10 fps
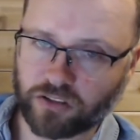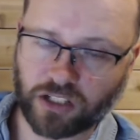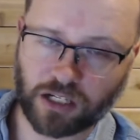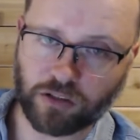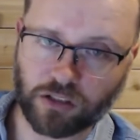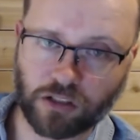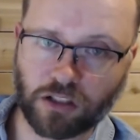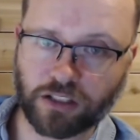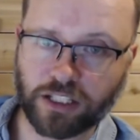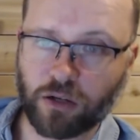kind of a little
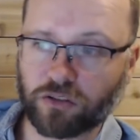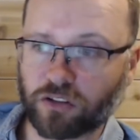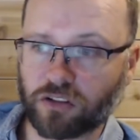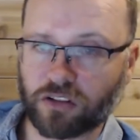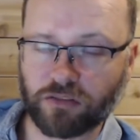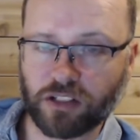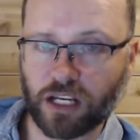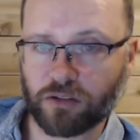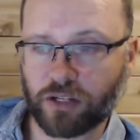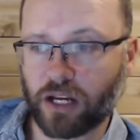on the outskirts of the
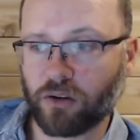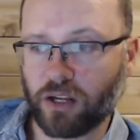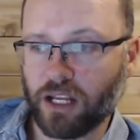downtown.